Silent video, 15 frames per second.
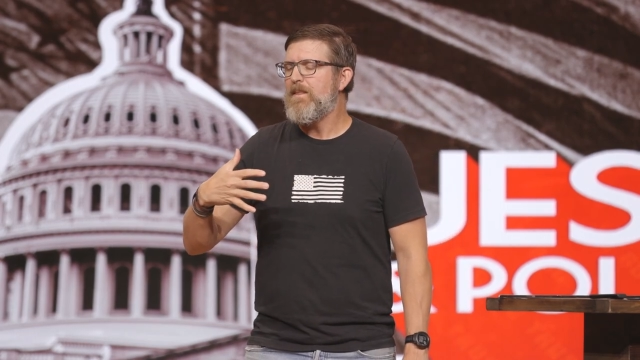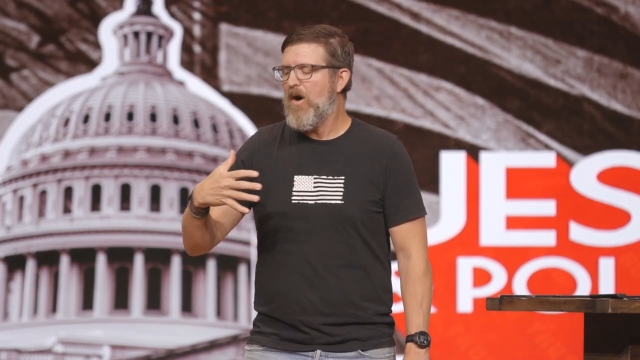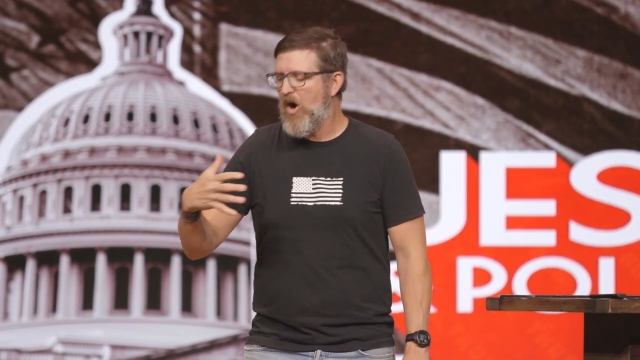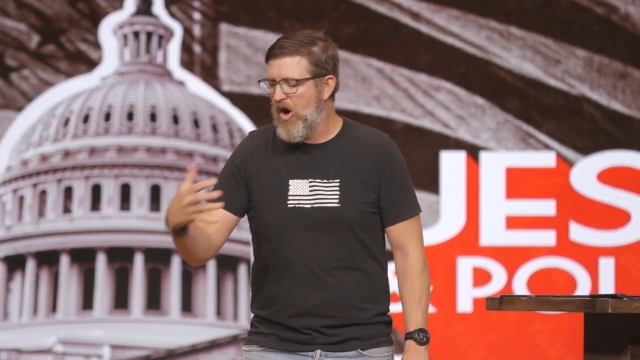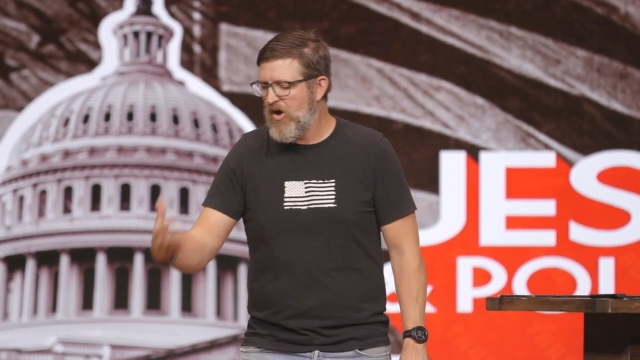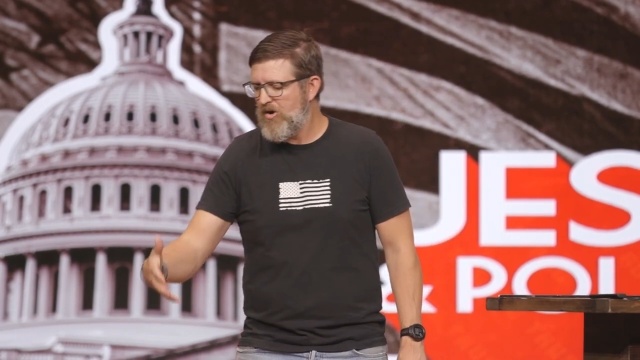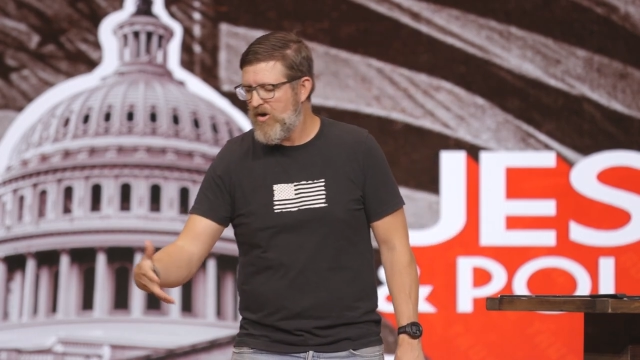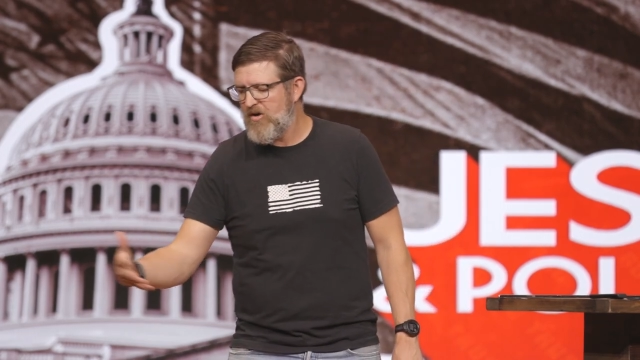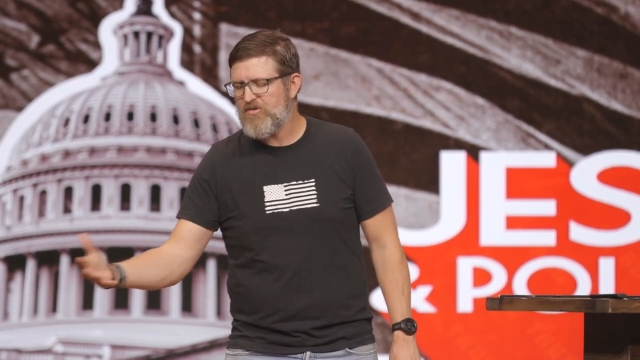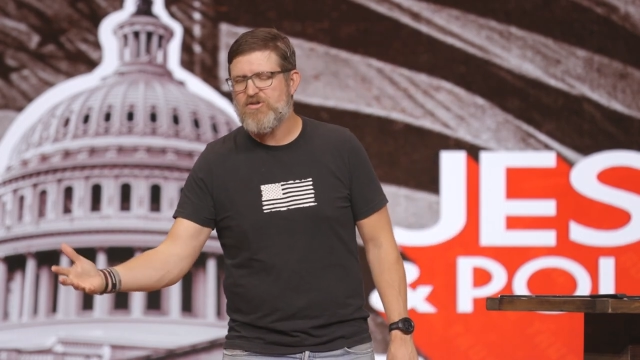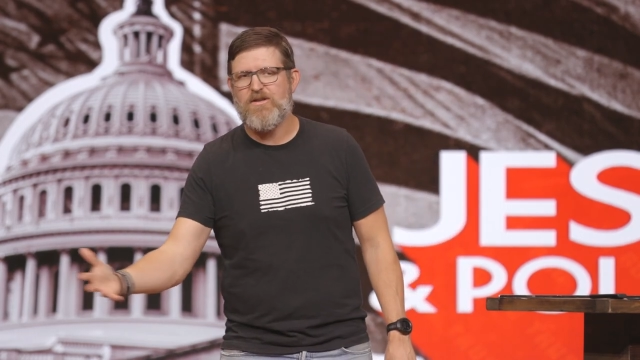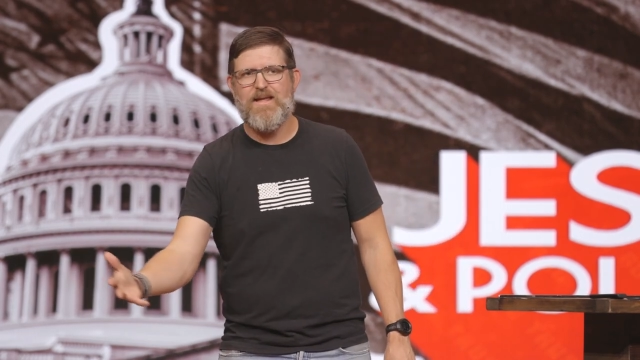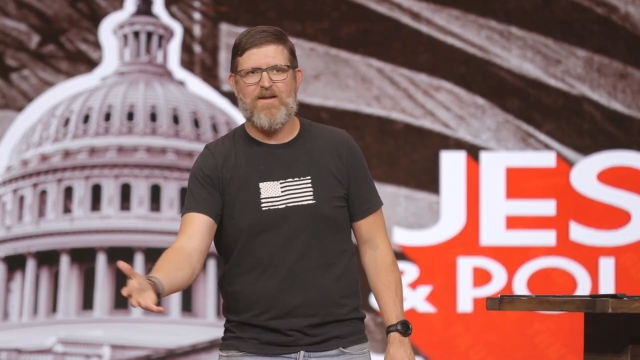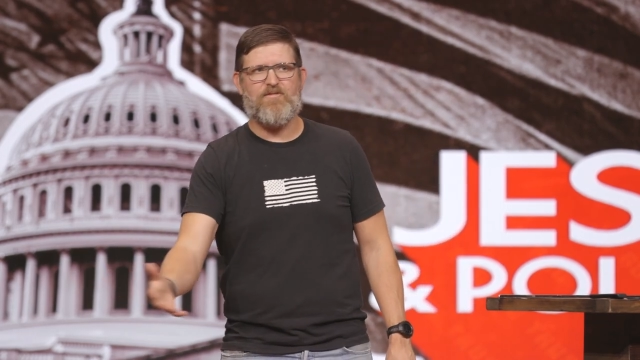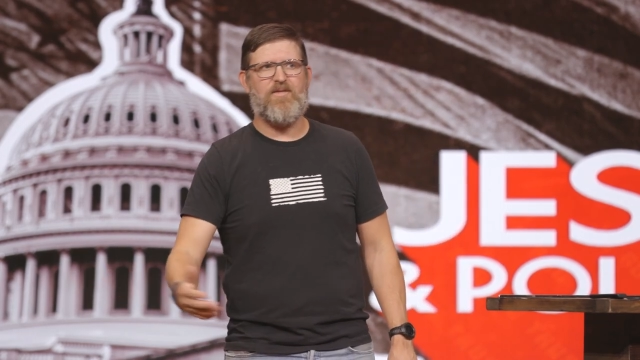on earth to
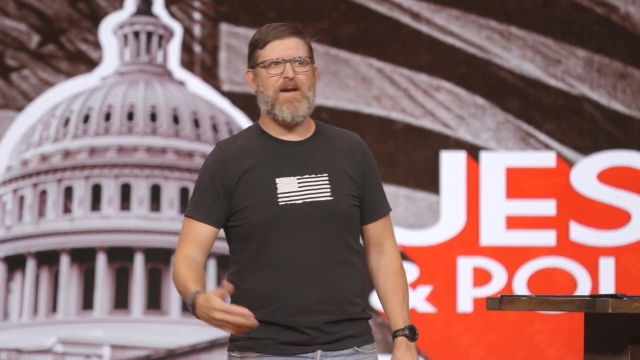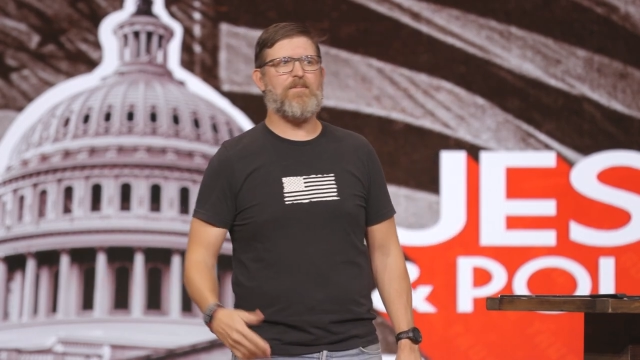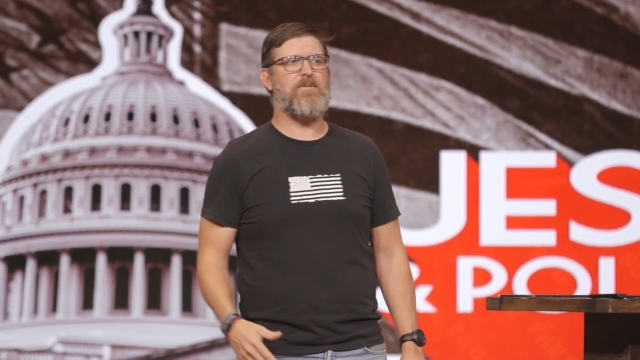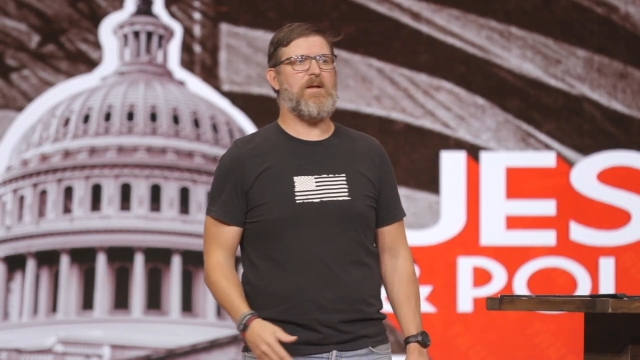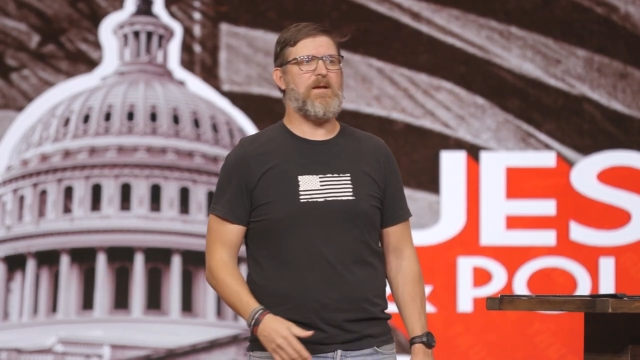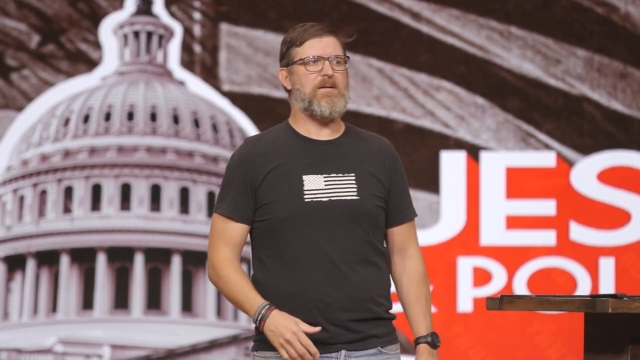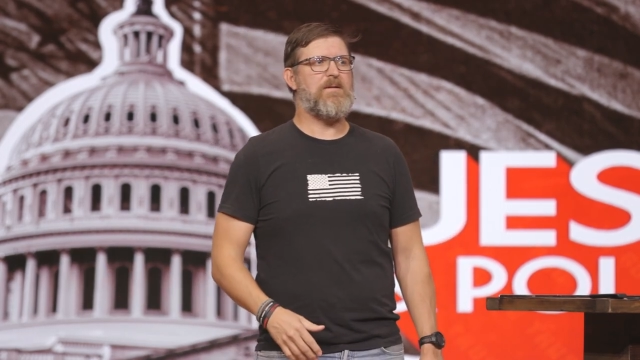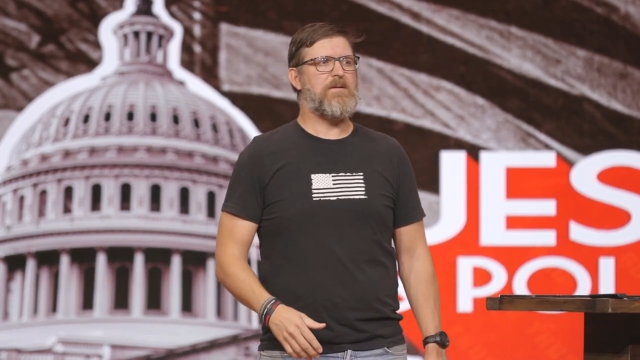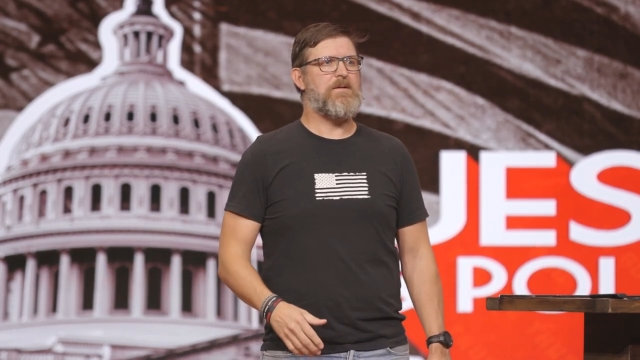that family.